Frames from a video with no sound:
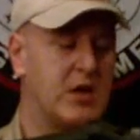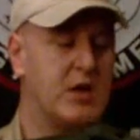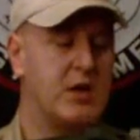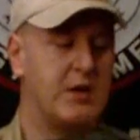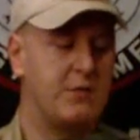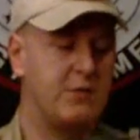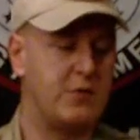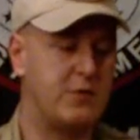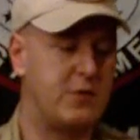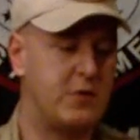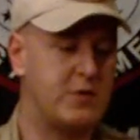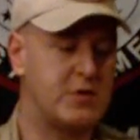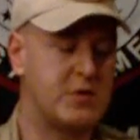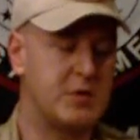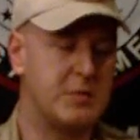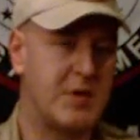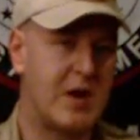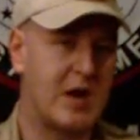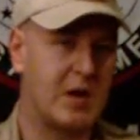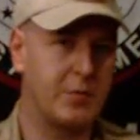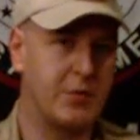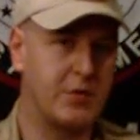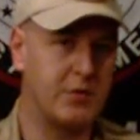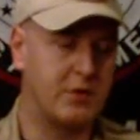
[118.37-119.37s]
if you've used a
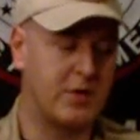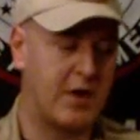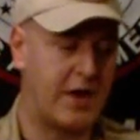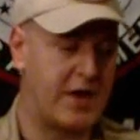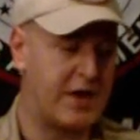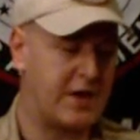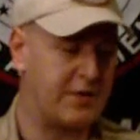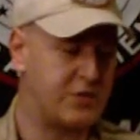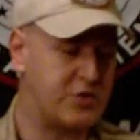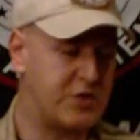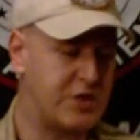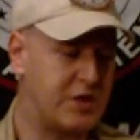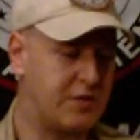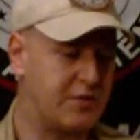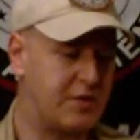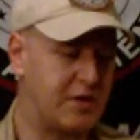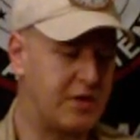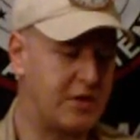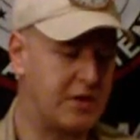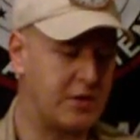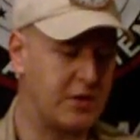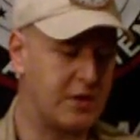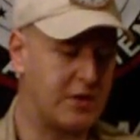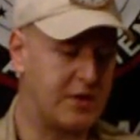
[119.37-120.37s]
Magpul AFG or
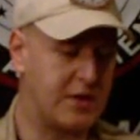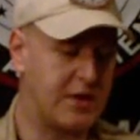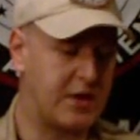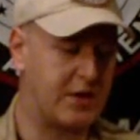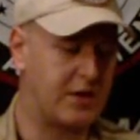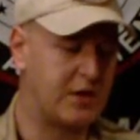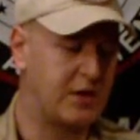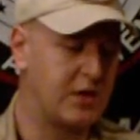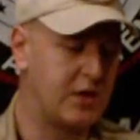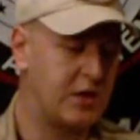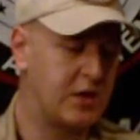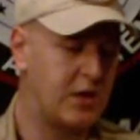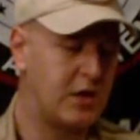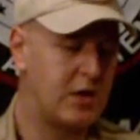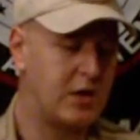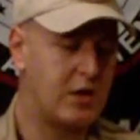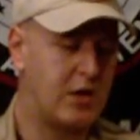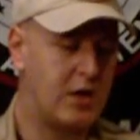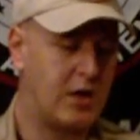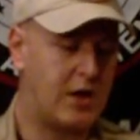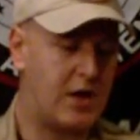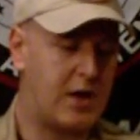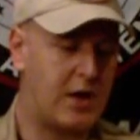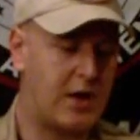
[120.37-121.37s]
anything like
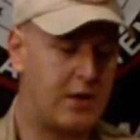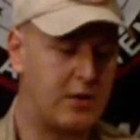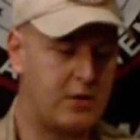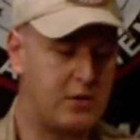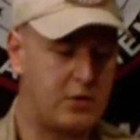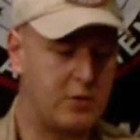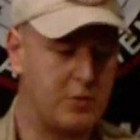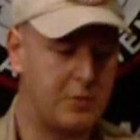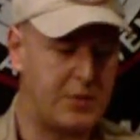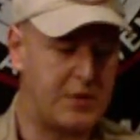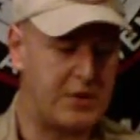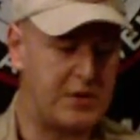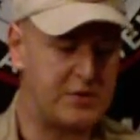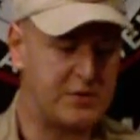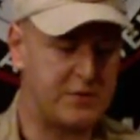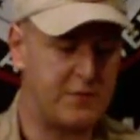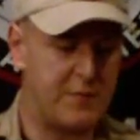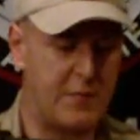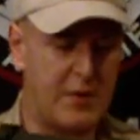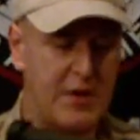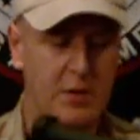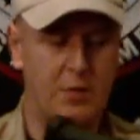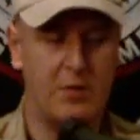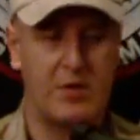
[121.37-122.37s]
that, you'll be
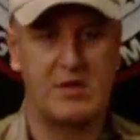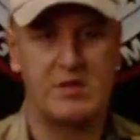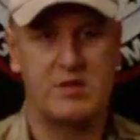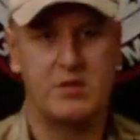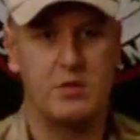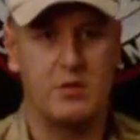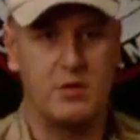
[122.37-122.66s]
familiar with this